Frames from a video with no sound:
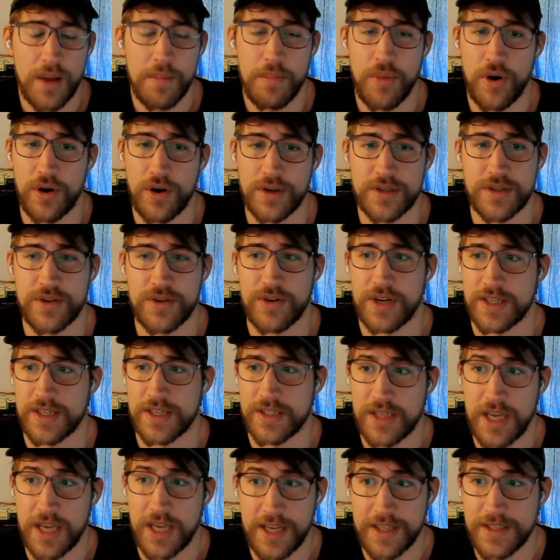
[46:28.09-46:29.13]

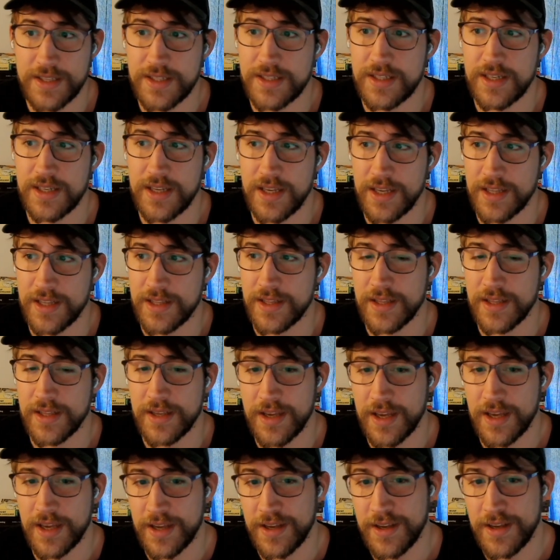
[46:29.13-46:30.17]
Postgres hits
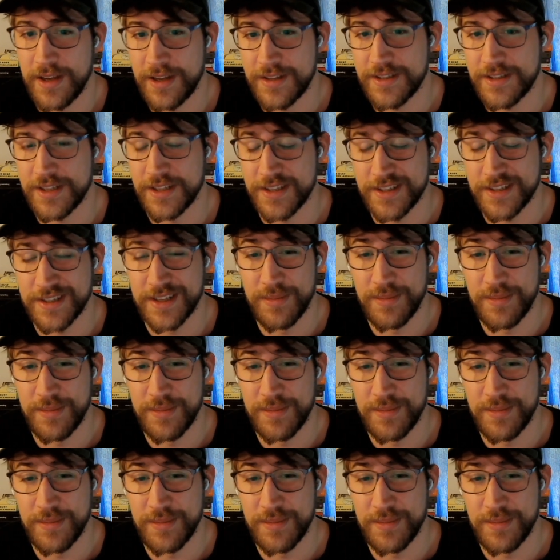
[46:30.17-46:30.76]
its